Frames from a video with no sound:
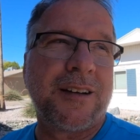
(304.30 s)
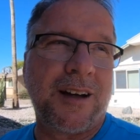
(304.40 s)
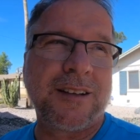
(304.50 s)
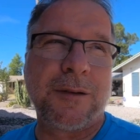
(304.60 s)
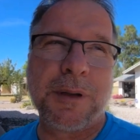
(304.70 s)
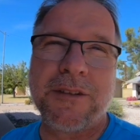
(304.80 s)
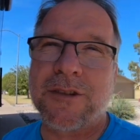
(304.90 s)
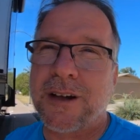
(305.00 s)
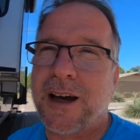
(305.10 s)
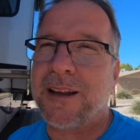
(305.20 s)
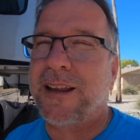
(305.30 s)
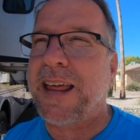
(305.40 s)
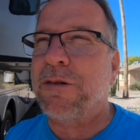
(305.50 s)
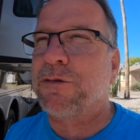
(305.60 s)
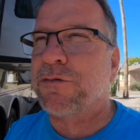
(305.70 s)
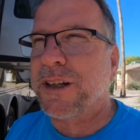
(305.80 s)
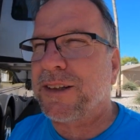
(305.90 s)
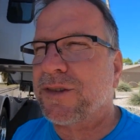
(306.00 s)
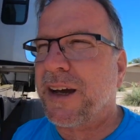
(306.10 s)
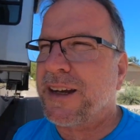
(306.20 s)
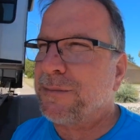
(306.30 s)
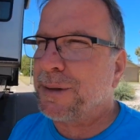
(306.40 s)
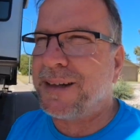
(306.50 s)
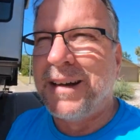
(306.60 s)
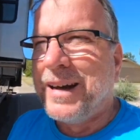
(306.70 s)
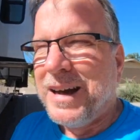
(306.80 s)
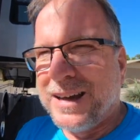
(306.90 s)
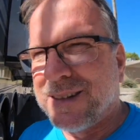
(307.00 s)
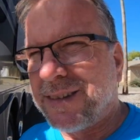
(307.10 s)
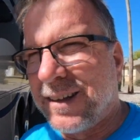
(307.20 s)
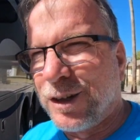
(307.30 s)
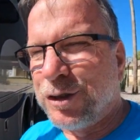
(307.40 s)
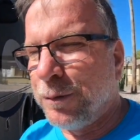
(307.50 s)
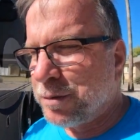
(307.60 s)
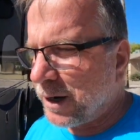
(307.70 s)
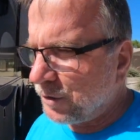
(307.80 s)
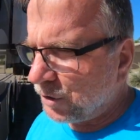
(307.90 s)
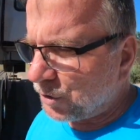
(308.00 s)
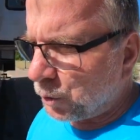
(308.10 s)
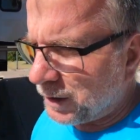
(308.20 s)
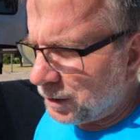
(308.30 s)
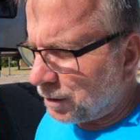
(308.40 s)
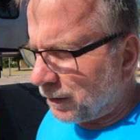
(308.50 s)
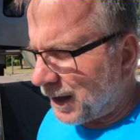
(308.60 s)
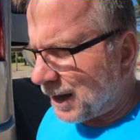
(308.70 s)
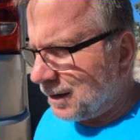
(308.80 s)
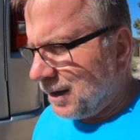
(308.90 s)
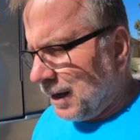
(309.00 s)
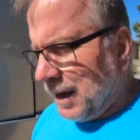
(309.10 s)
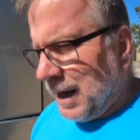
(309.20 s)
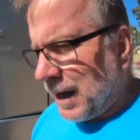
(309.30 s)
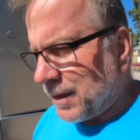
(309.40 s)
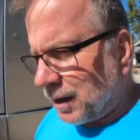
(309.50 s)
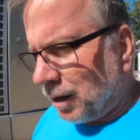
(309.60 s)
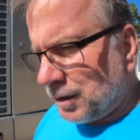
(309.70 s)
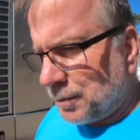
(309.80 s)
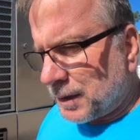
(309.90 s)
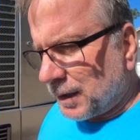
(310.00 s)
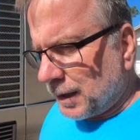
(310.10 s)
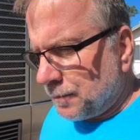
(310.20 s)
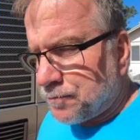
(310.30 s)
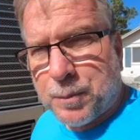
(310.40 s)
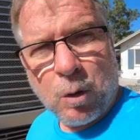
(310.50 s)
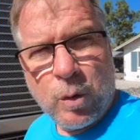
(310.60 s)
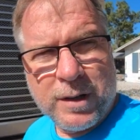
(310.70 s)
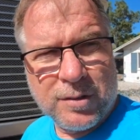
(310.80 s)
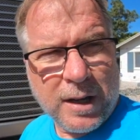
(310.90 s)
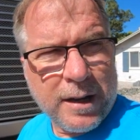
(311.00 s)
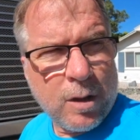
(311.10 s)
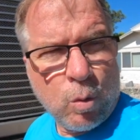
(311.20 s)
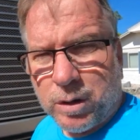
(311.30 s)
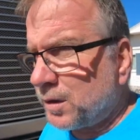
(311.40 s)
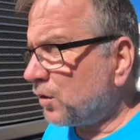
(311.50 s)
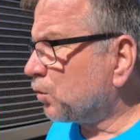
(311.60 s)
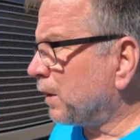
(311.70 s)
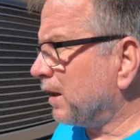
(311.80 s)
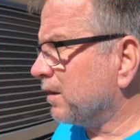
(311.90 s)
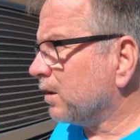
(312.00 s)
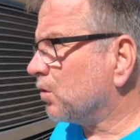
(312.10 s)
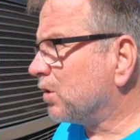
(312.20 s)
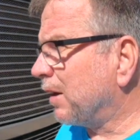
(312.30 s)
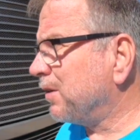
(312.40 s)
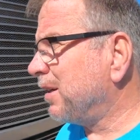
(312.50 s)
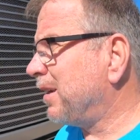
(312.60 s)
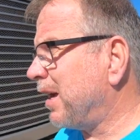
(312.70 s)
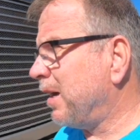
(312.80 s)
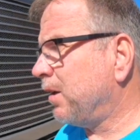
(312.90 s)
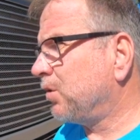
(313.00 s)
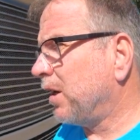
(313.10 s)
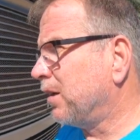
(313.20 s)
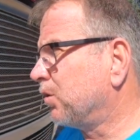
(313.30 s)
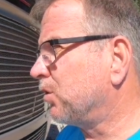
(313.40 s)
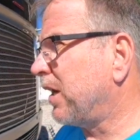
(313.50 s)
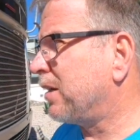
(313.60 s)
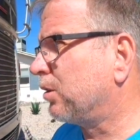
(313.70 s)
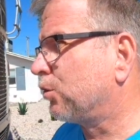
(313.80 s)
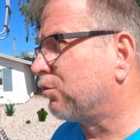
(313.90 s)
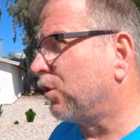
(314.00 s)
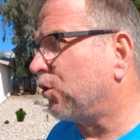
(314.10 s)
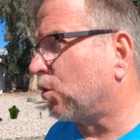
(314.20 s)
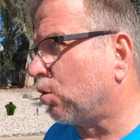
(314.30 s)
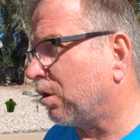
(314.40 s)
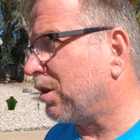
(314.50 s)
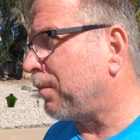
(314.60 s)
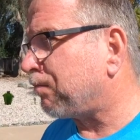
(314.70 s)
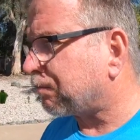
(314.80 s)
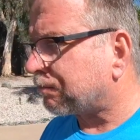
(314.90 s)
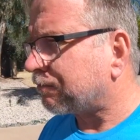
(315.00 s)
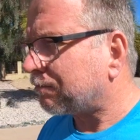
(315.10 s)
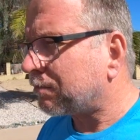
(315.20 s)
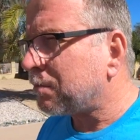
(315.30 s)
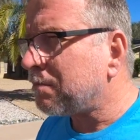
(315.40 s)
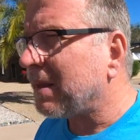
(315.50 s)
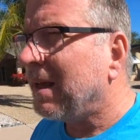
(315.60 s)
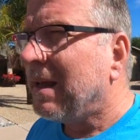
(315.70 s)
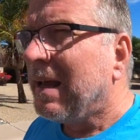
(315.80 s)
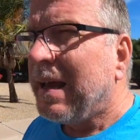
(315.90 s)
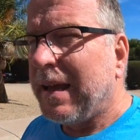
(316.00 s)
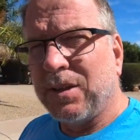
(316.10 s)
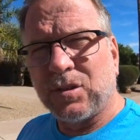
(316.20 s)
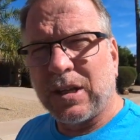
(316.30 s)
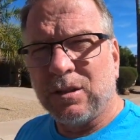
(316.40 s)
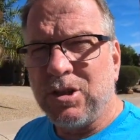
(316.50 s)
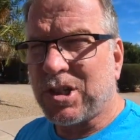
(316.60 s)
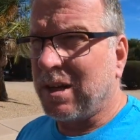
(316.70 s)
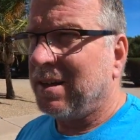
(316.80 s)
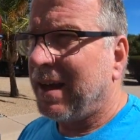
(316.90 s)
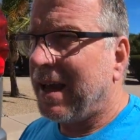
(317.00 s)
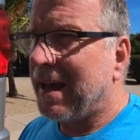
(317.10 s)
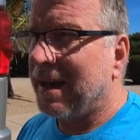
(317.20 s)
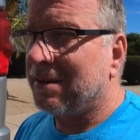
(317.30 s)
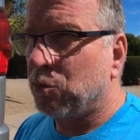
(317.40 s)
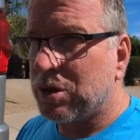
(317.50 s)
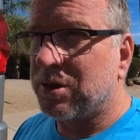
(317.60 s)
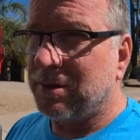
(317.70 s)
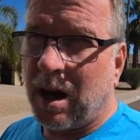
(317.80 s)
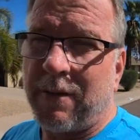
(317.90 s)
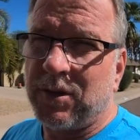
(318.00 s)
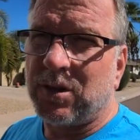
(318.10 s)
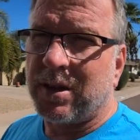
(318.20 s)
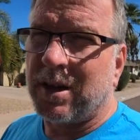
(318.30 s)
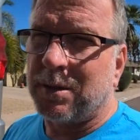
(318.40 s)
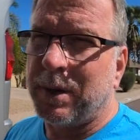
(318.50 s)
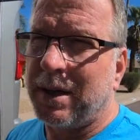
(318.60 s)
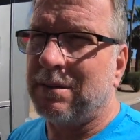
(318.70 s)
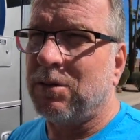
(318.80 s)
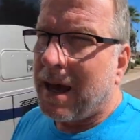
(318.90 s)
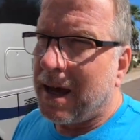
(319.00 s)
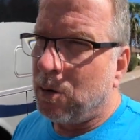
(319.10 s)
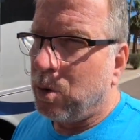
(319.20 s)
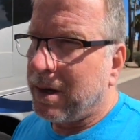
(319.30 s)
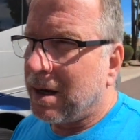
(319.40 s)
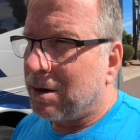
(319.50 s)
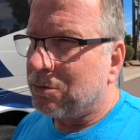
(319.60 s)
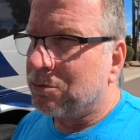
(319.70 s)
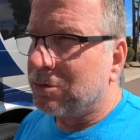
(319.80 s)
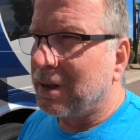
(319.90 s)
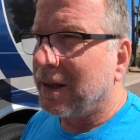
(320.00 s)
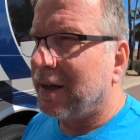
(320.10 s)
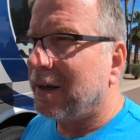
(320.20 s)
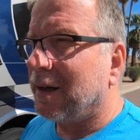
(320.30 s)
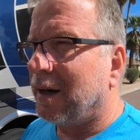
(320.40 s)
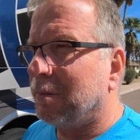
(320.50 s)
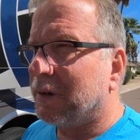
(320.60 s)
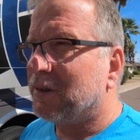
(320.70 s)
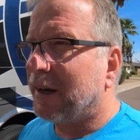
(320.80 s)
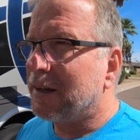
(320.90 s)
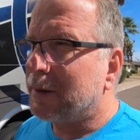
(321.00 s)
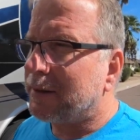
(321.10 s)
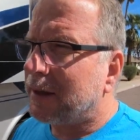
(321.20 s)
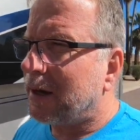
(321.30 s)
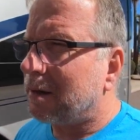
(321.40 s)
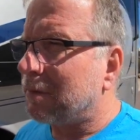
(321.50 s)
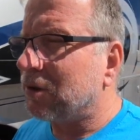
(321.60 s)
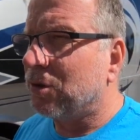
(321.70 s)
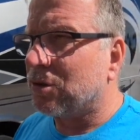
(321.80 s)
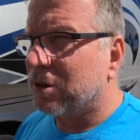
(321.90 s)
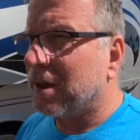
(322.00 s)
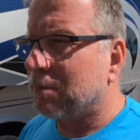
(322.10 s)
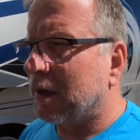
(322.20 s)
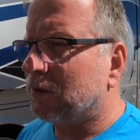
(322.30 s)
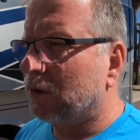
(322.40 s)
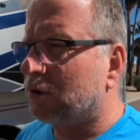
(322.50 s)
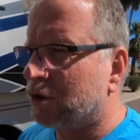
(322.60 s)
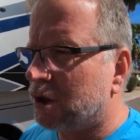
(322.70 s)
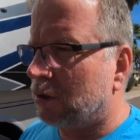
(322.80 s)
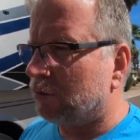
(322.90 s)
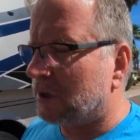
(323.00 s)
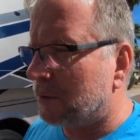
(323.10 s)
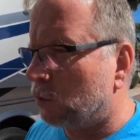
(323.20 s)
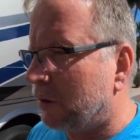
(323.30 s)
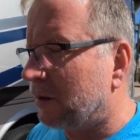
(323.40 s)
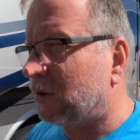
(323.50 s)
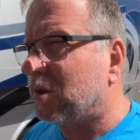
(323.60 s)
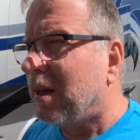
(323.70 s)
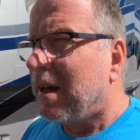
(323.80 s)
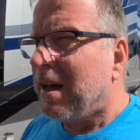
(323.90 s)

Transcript: Delta, believe it or not, and that was really exciting, but just got a little too pricey, so we didn't do that. And then ultimately we decided that we're going to spend 7 days in a sandals resort in St. Lucia, and which is obviously in the Caribbean, and we got really excited about that. My sister Joan's coming with us.